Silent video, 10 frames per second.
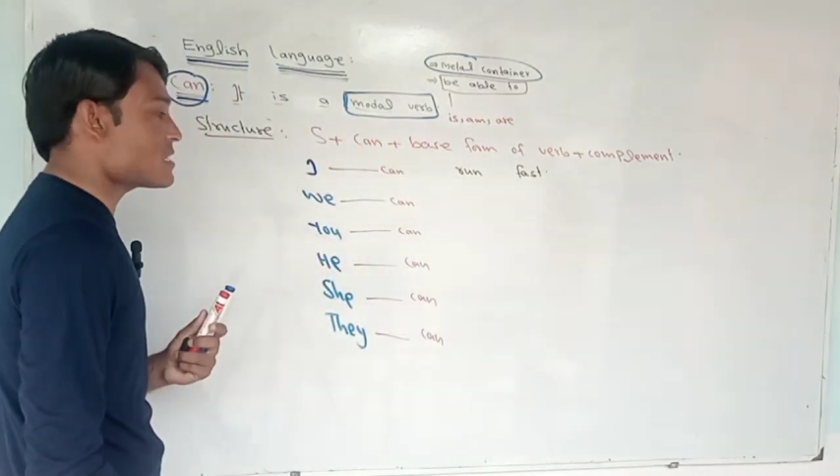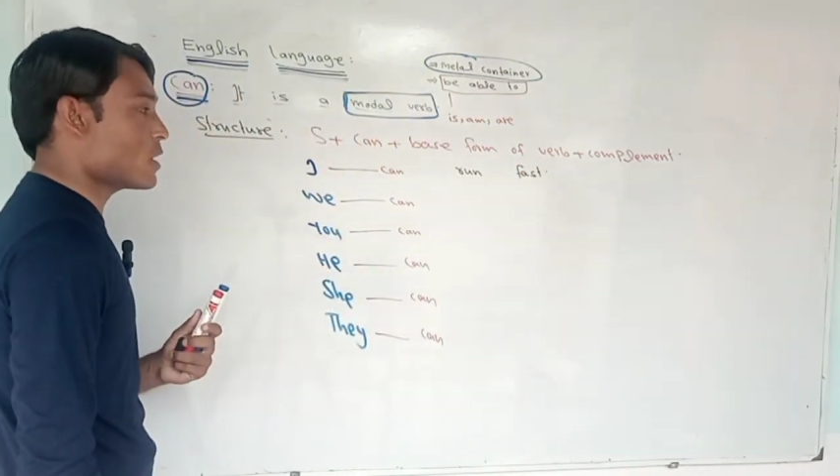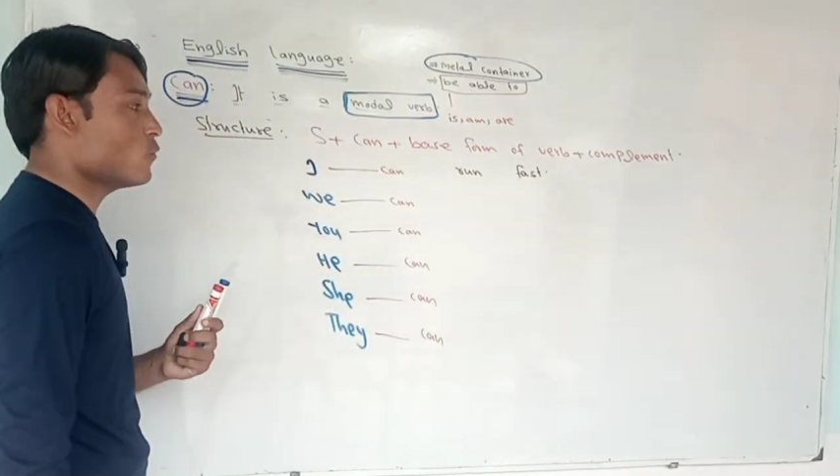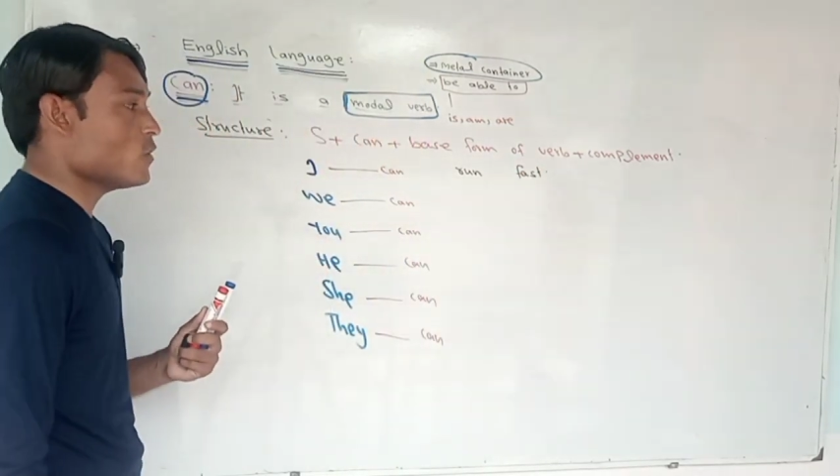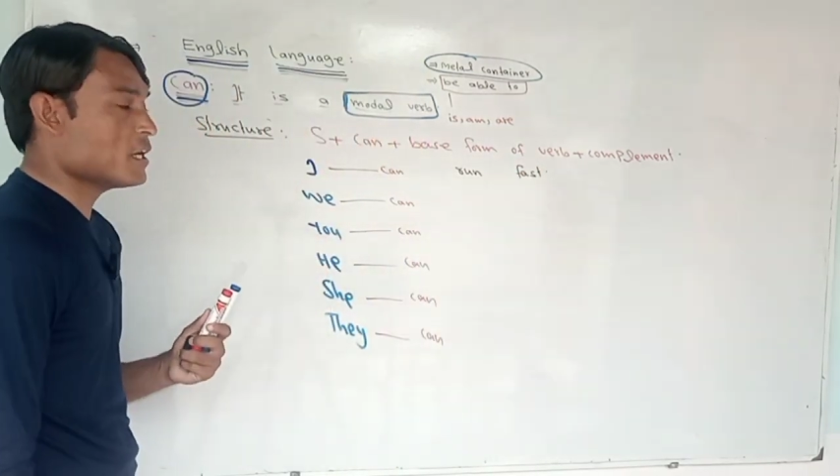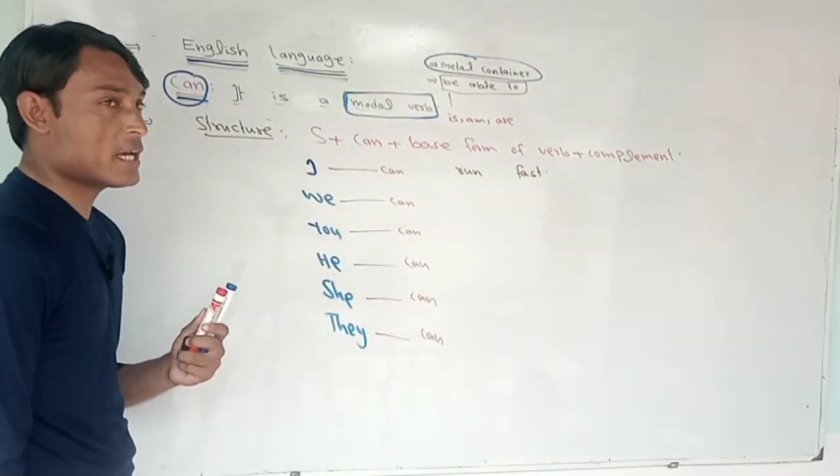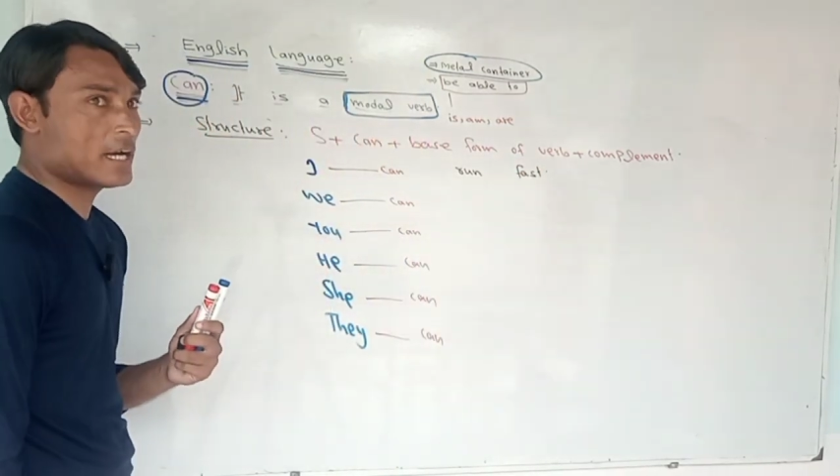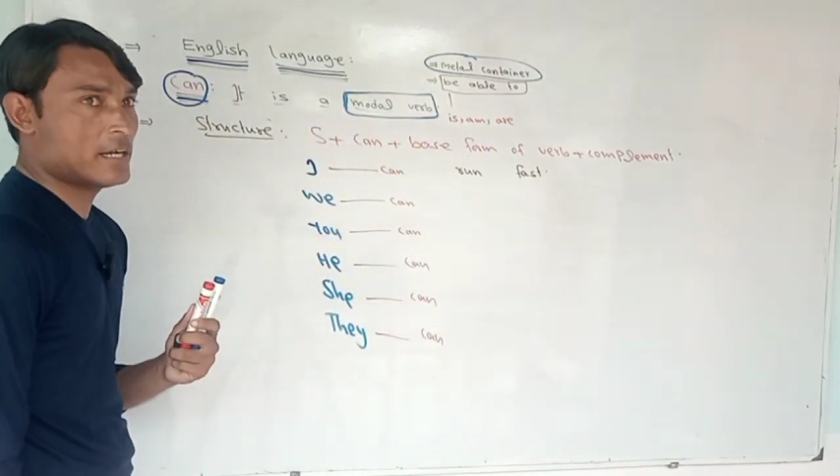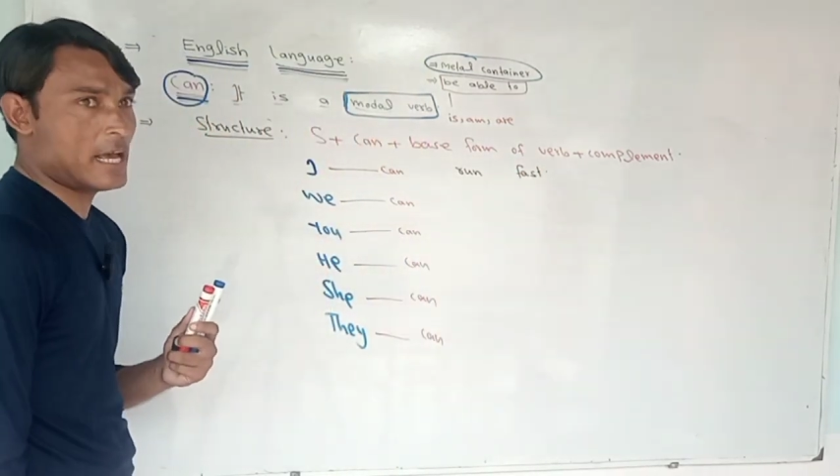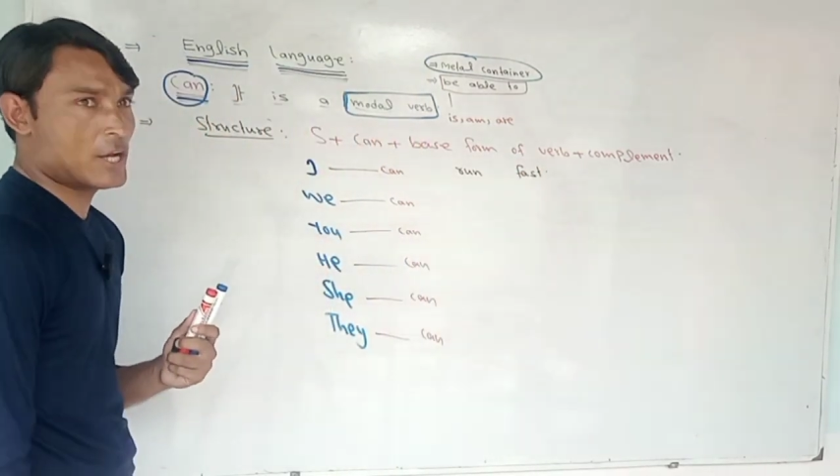I say we
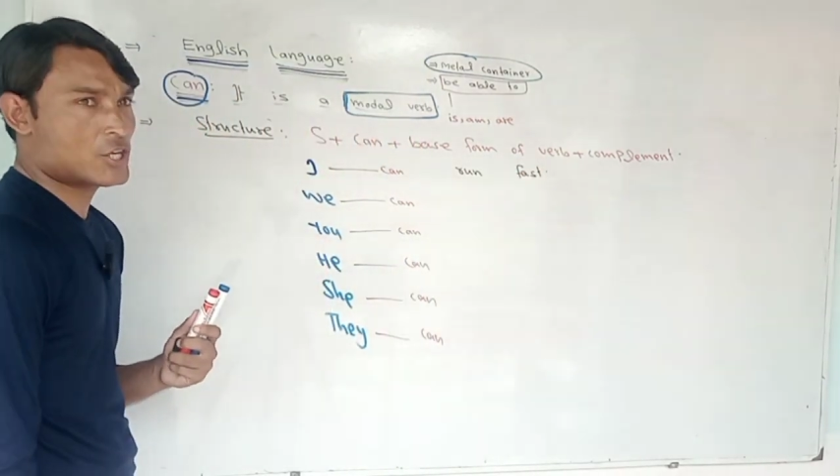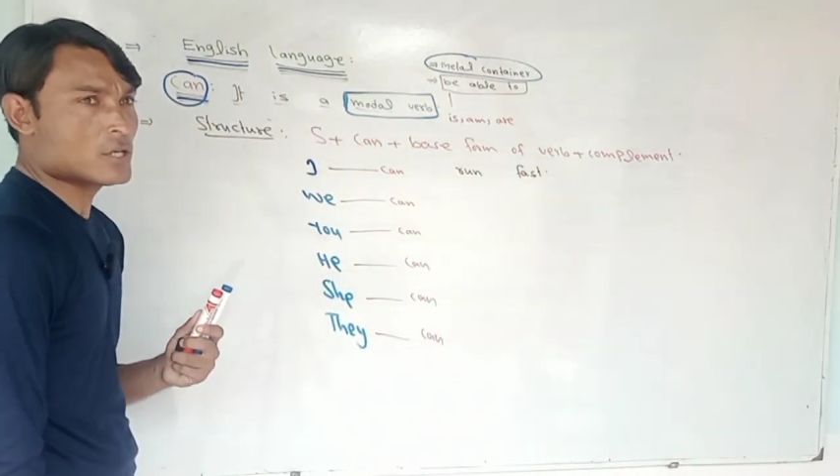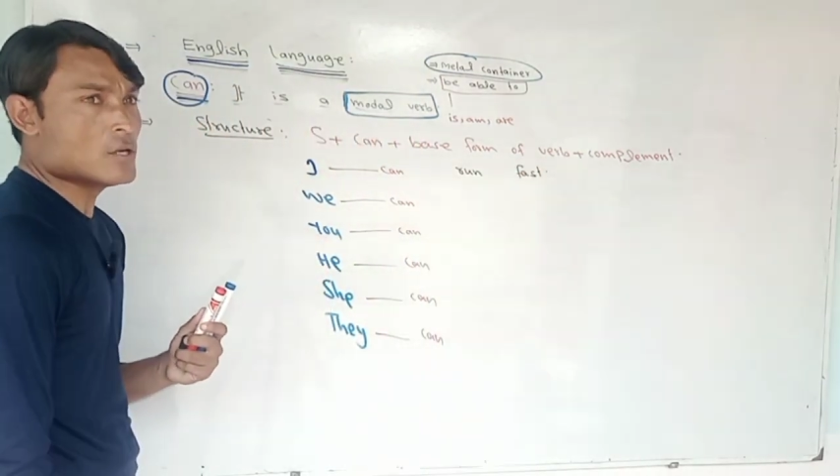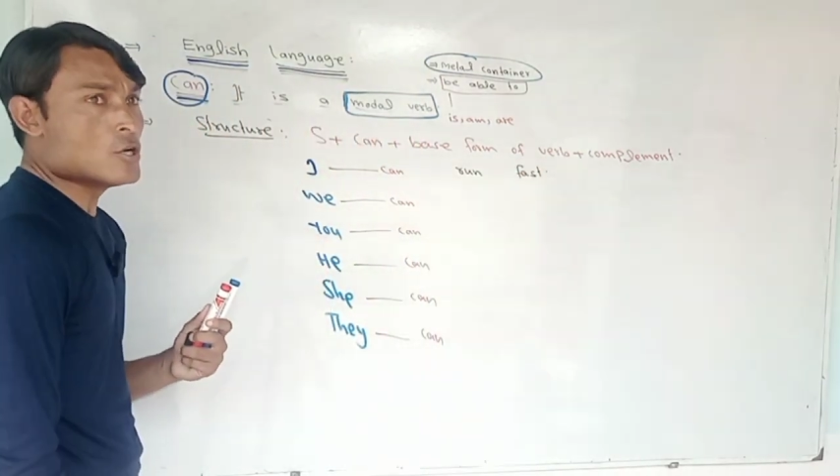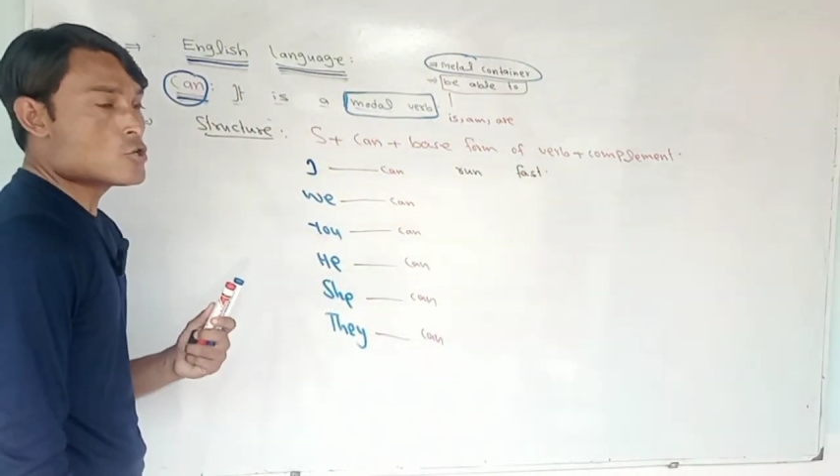can dash.